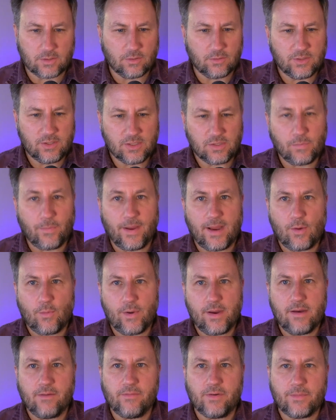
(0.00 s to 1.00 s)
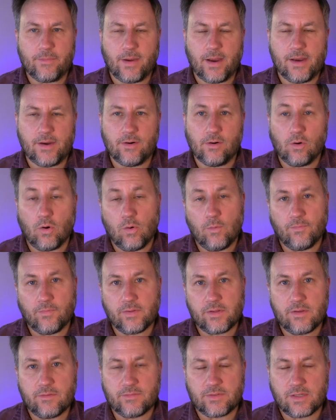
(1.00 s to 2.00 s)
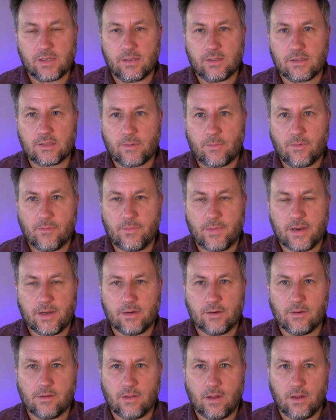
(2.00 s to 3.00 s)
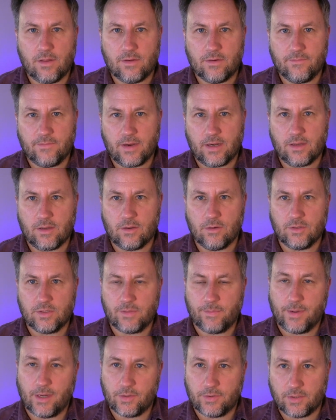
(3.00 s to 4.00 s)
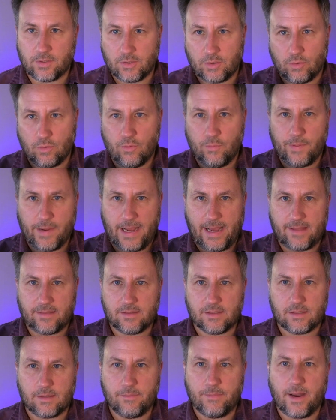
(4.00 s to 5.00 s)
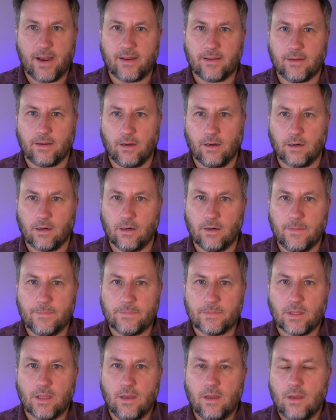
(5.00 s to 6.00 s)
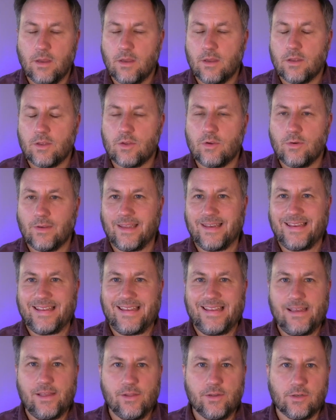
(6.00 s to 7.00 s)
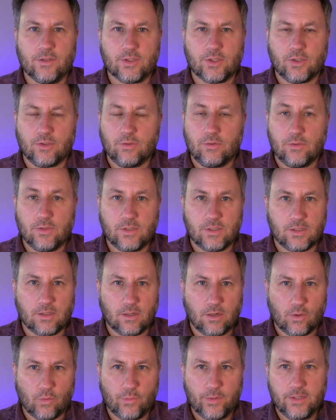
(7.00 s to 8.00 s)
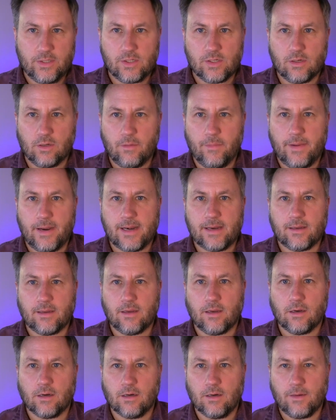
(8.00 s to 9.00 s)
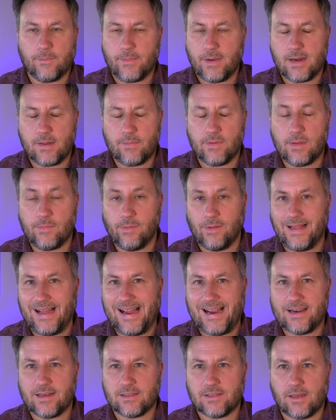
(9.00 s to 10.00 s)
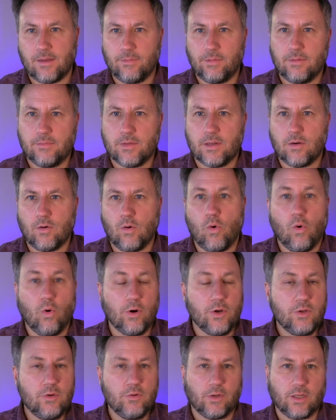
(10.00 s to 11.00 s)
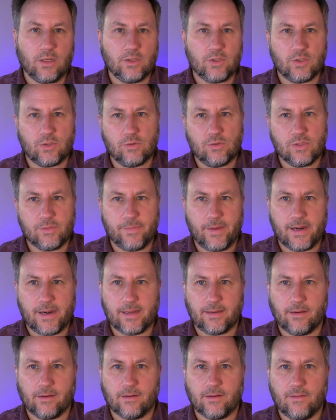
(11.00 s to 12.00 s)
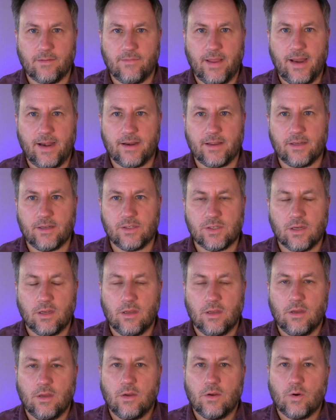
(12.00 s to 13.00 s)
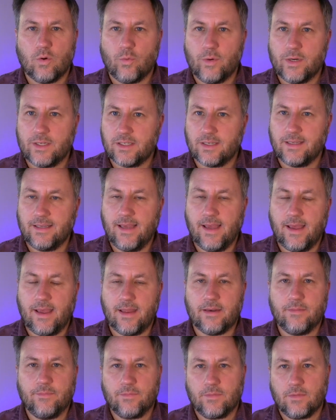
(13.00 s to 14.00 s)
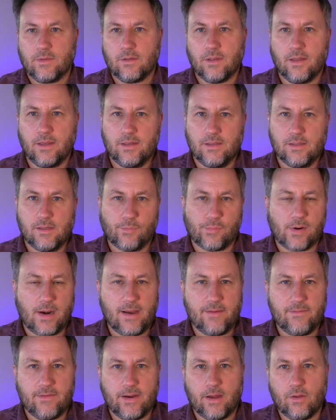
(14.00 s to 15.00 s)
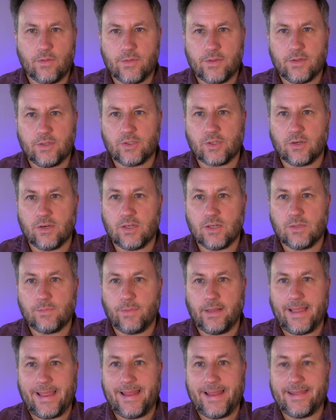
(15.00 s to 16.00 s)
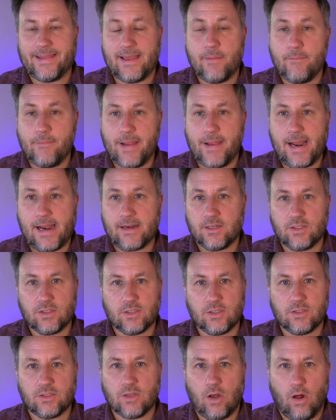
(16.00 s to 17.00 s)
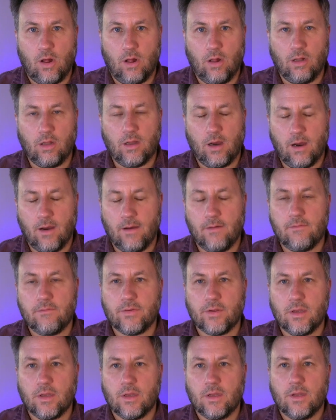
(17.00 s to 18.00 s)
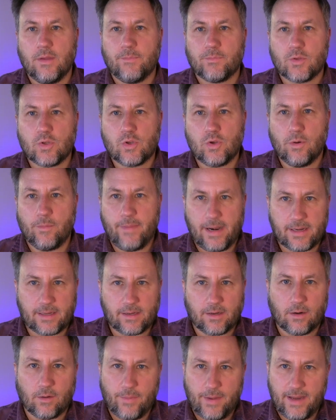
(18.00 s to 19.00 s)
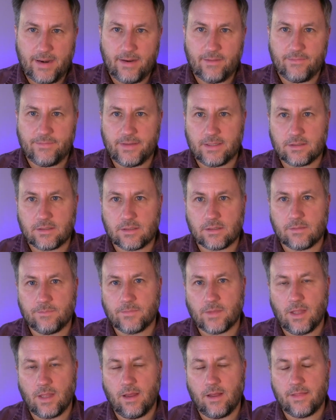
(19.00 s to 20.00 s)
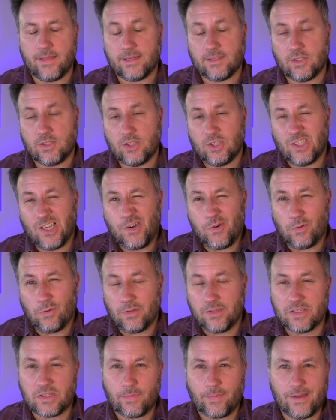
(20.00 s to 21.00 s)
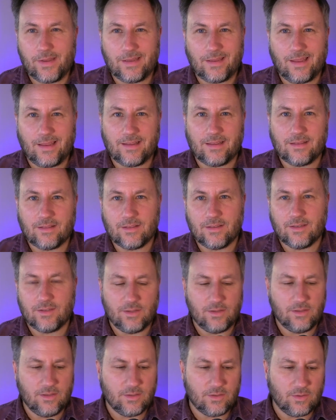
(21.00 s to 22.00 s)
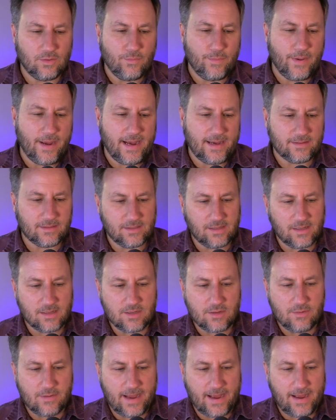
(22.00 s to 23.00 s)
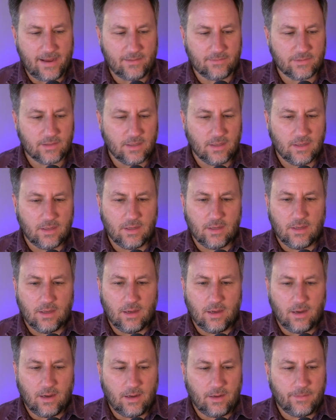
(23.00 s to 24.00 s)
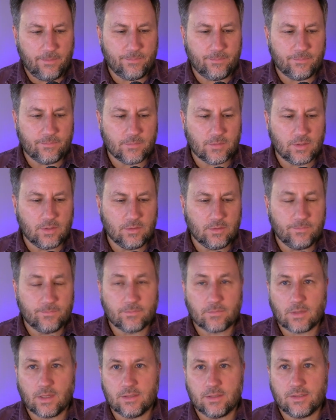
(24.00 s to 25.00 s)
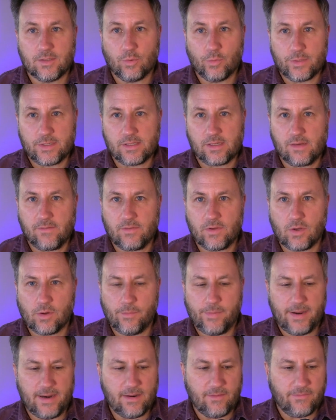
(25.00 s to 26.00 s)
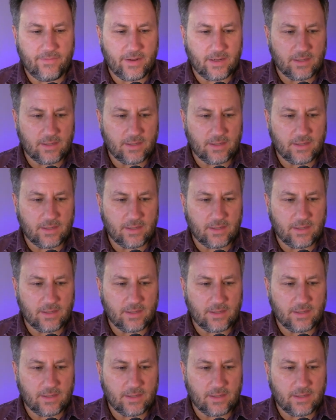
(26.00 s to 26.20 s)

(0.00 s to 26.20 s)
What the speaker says: just by way of reminder, hopefully you've seen some of my other videos about the two paths to Medicare. You can either choose original Medicare, and many people add a supplement, or you can choose Medicare Advantage, which again is a private health insurance plan that manages all of your Medicare benefits. That's generally speaking the two paths that you have to receiving your benefits.